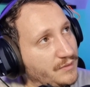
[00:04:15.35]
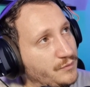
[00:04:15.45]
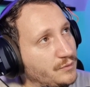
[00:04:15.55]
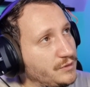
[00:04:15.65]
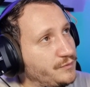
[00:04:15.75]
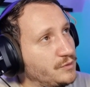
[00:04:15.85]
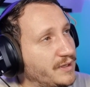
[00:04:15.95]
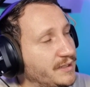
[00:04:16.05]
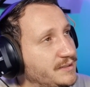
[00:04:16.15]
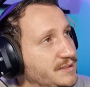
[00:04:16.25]
If you
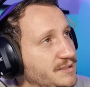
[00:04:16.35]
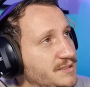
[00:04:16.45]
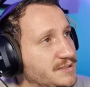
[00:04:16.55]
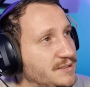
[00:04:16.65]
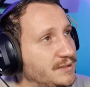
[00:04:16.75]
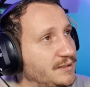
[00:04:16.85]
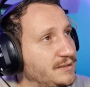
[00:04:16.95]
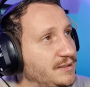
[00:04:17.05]
look at this is the